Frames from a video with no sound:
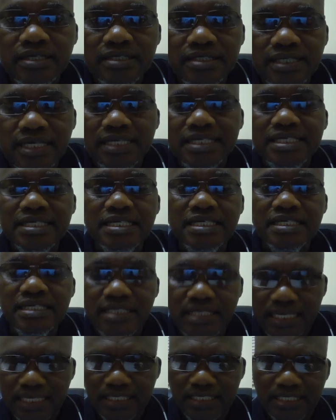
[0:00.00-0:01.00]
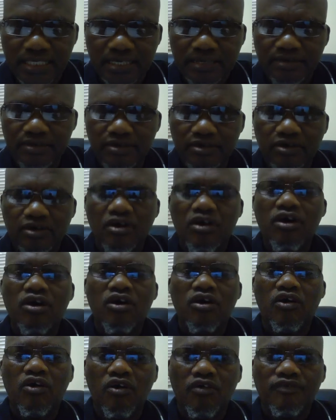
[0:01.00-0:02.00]
section 60
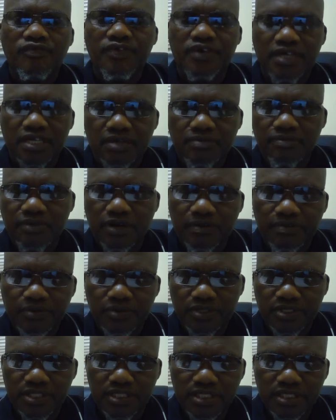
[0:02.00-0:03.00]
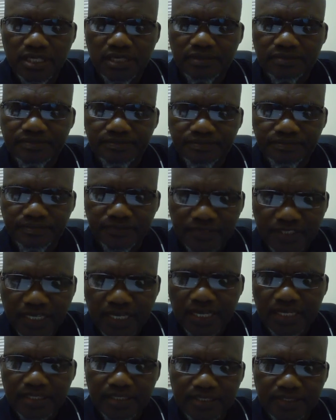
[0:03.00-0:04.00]
of the Criminal Procedure
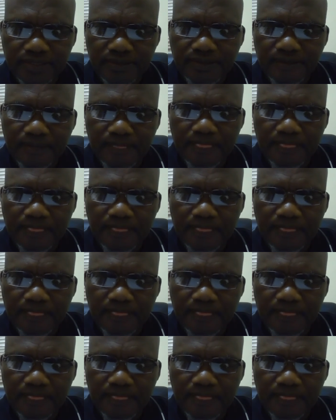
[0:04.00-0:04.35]
Act.